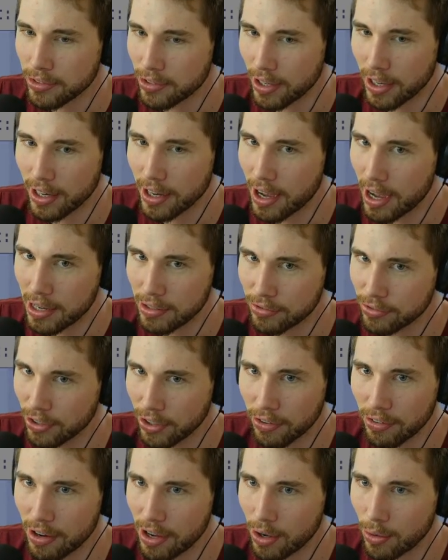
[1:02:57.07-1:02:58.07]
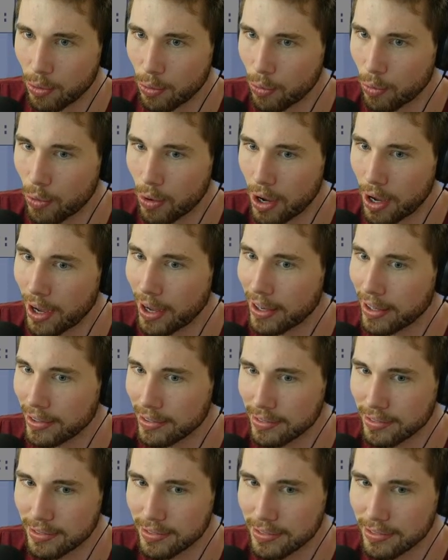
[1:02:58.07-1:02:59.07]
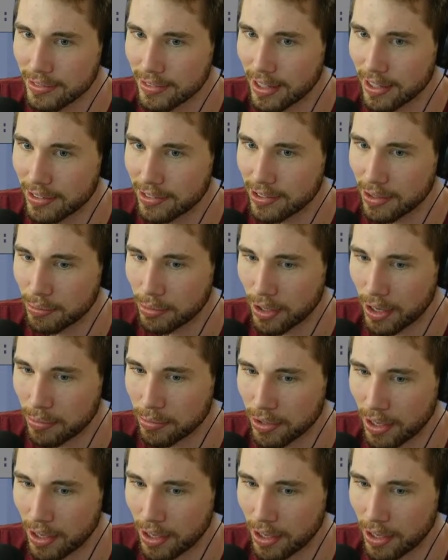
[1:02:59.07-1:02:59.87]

and I can't figure out why that sometimes